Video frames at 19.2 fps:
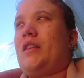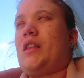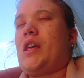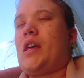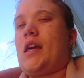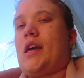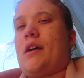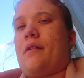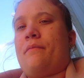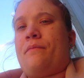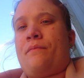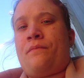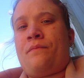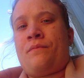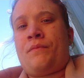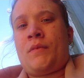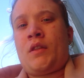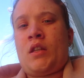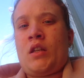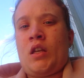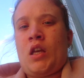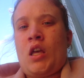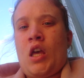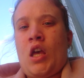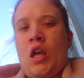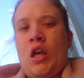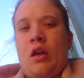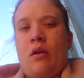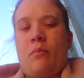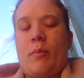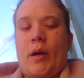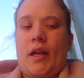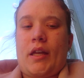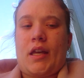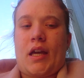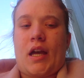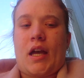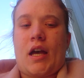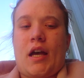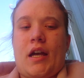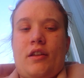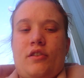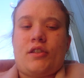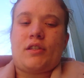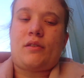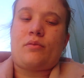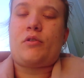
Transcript: yeah. But yeah, I just